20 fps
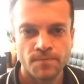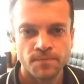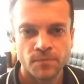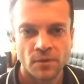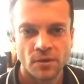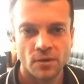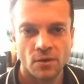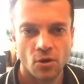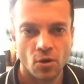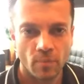
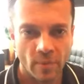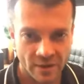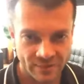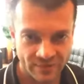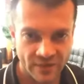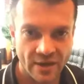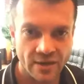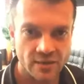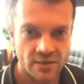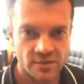You know, my
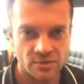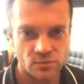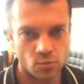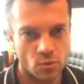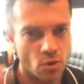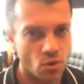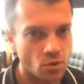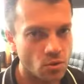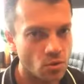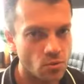valleys. We
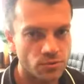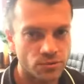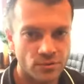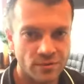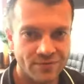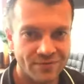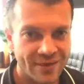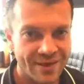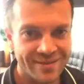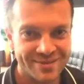all go through
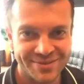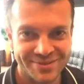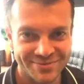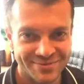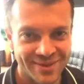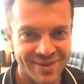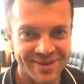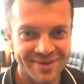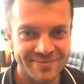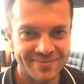the valleys,
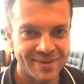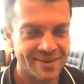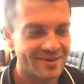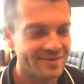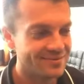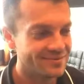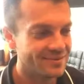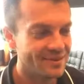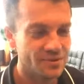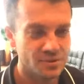right,
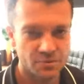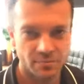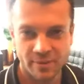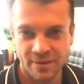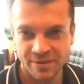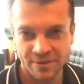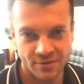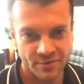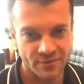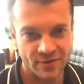man? You know,
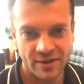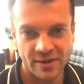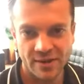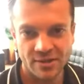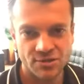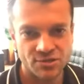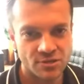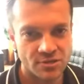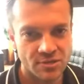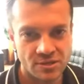
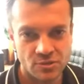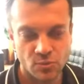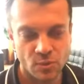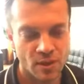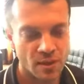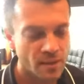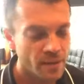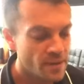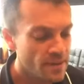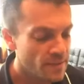financially as
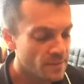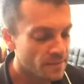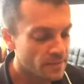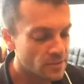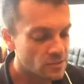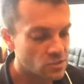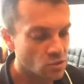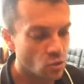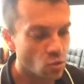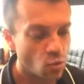well.
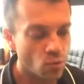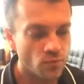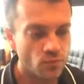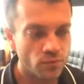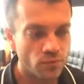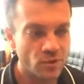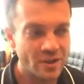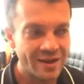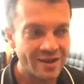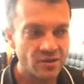So
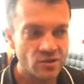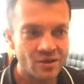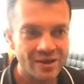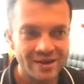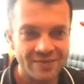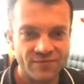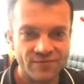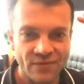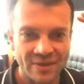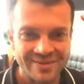you
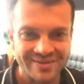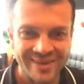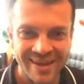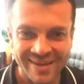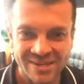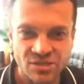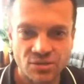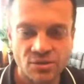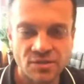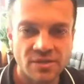gotta
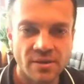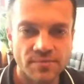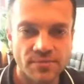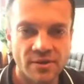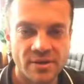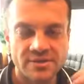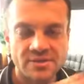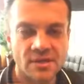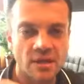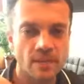attach to something
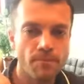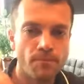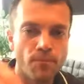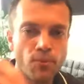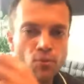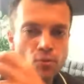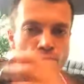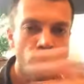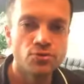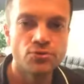that's gonna
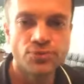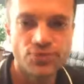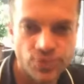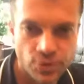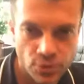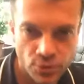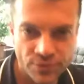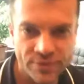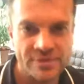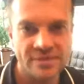pull you
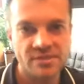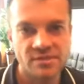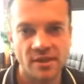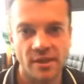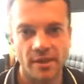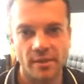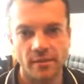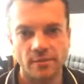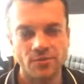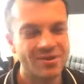through this
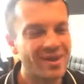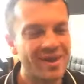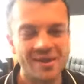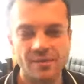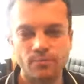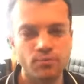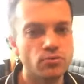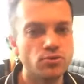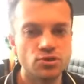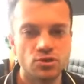thing. You
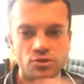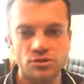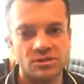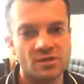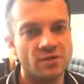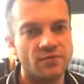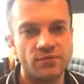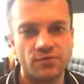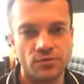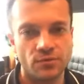can't push
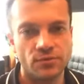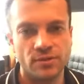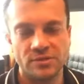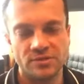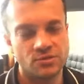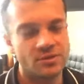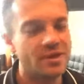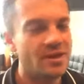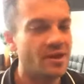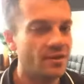yourself through
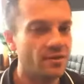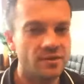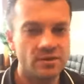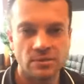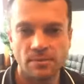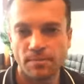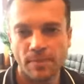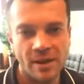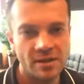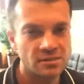this. You can't. It's
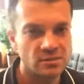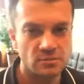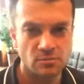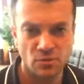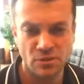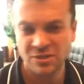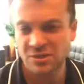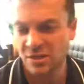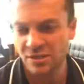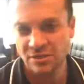impossible.
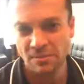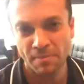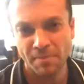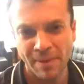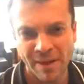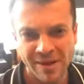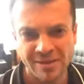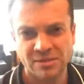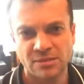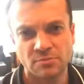It's
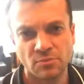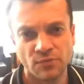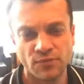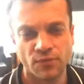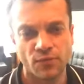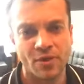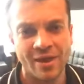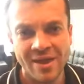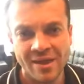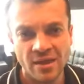impossible
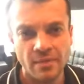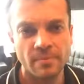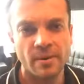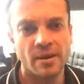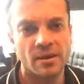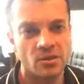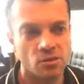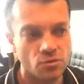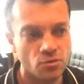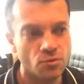for
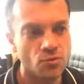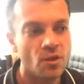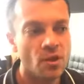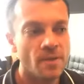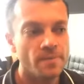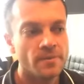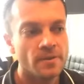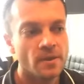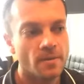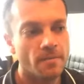anybody to,
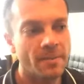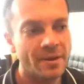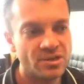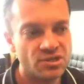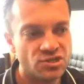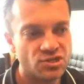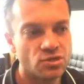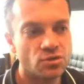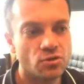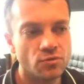by
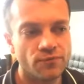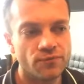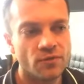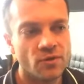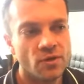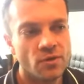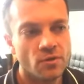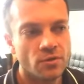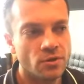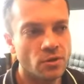sheer of,
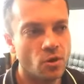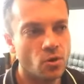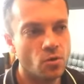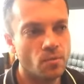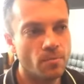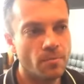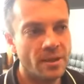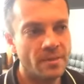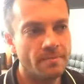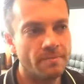you know,
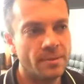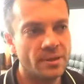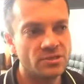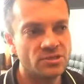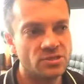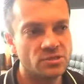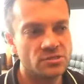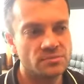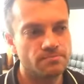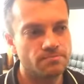by
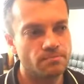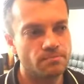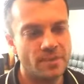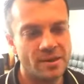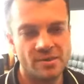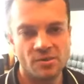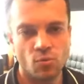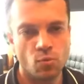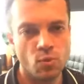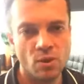
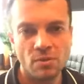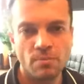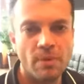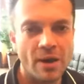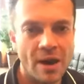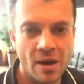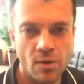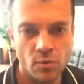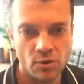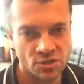the
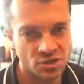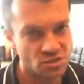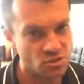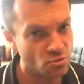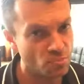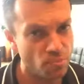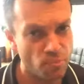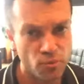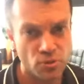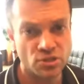willpower, just to
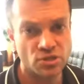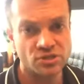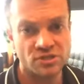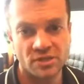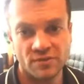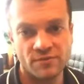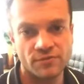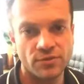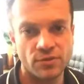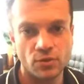push
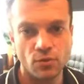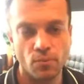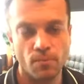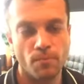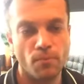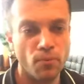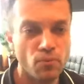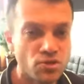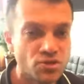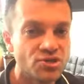yourself through.
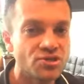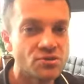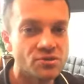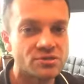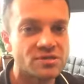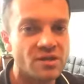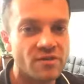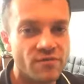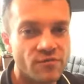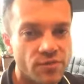Pushing
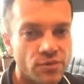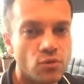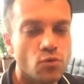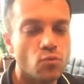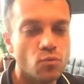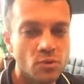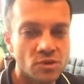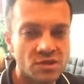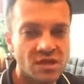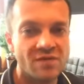yourself through
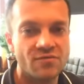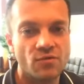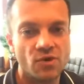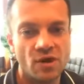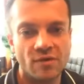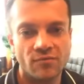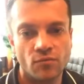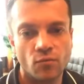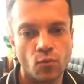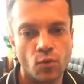will never
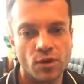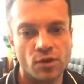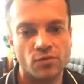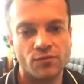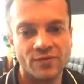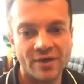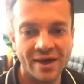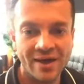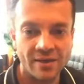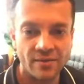ever work. You've
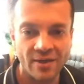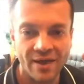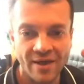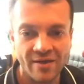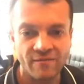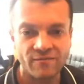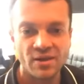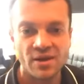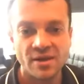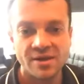gotta
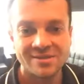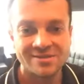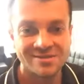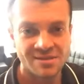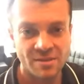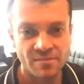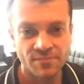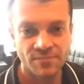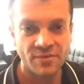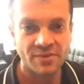have
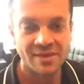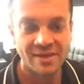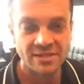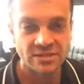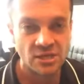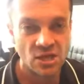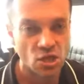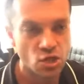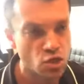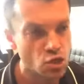something that's
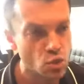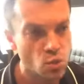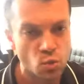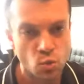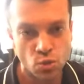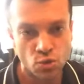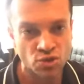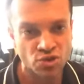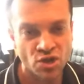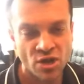
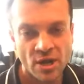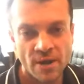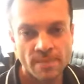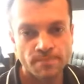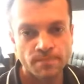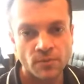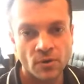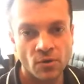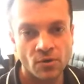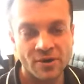huge,
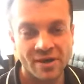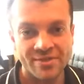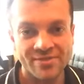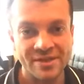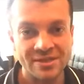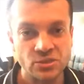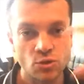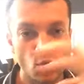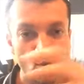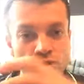okay,
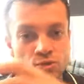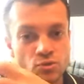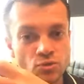that's going to